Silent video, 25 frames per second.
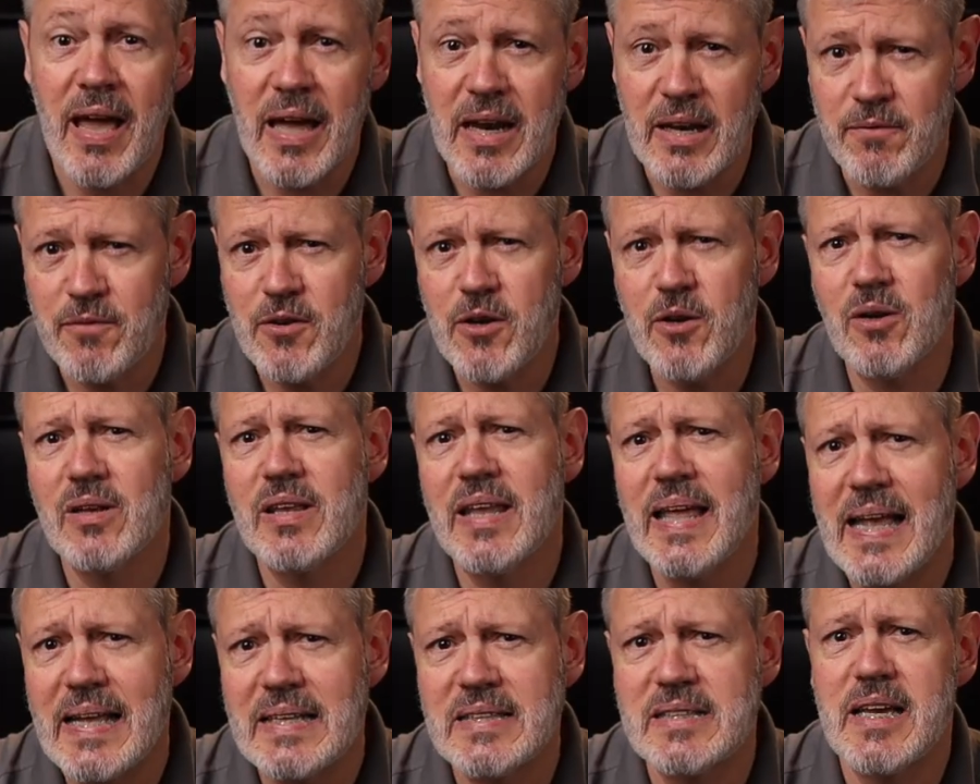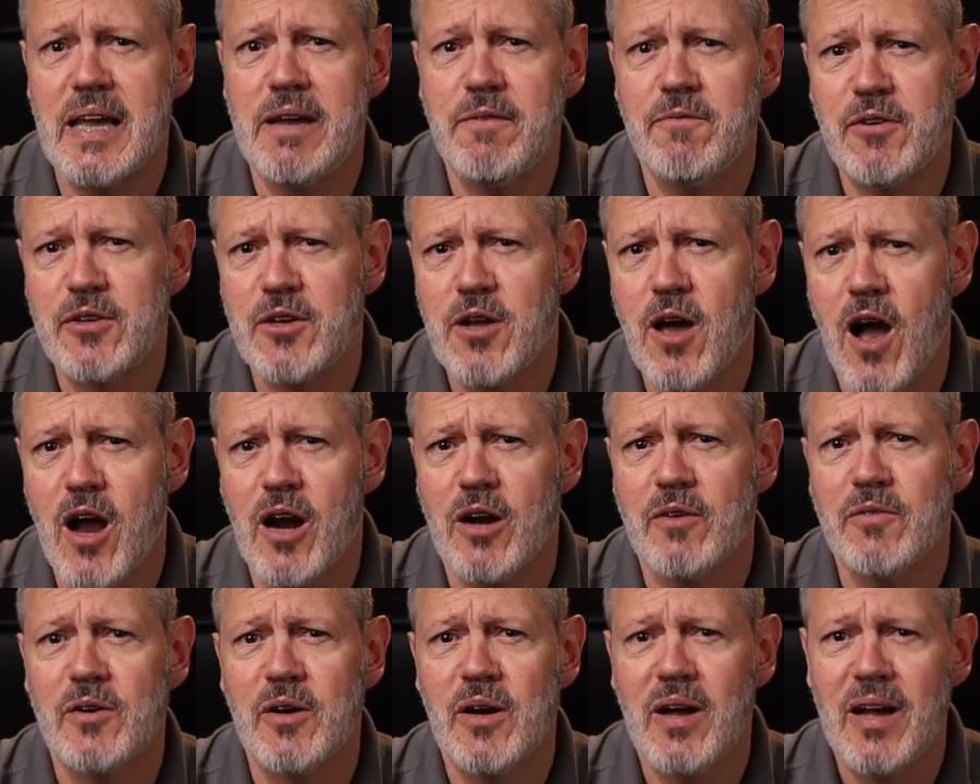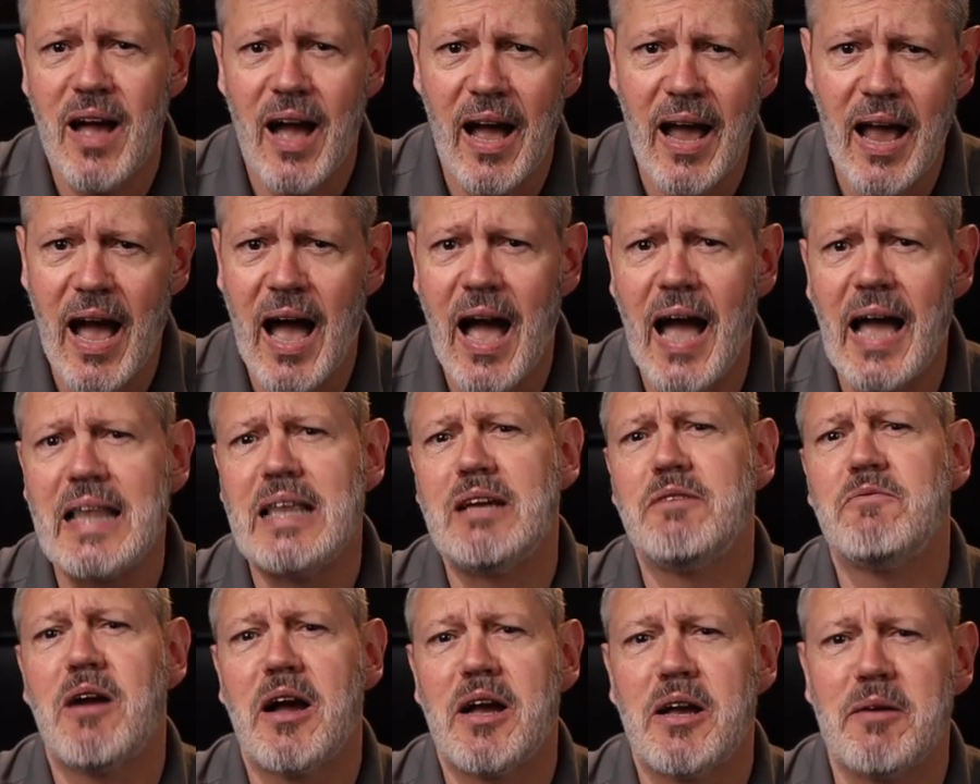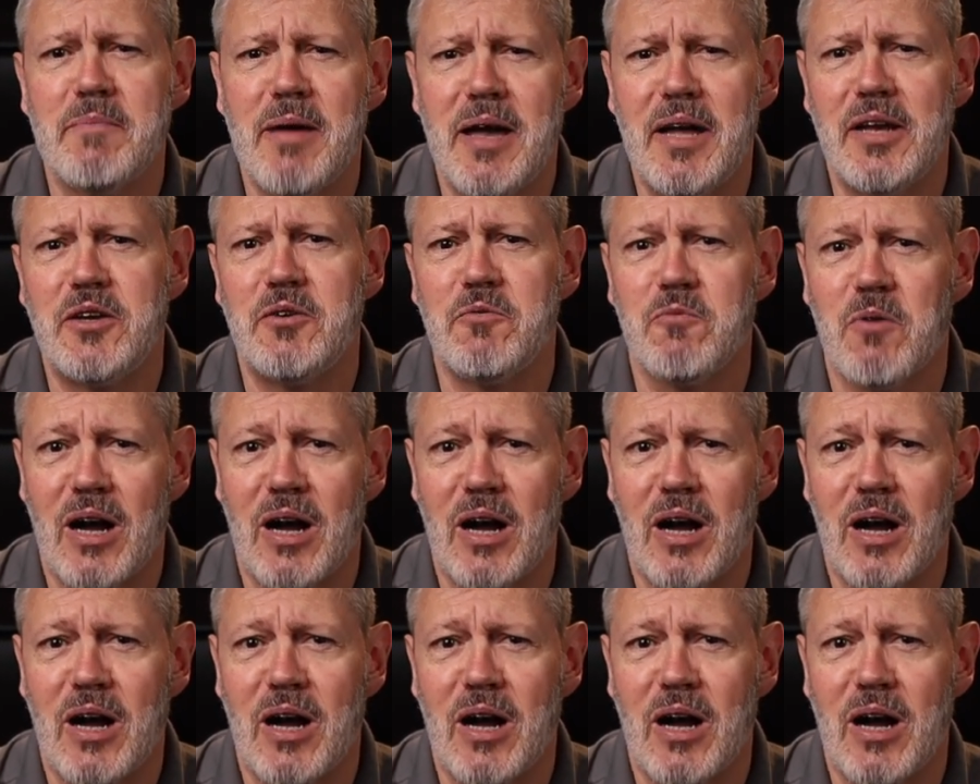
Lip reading: And if you're a landscape photographer, I highly recommend you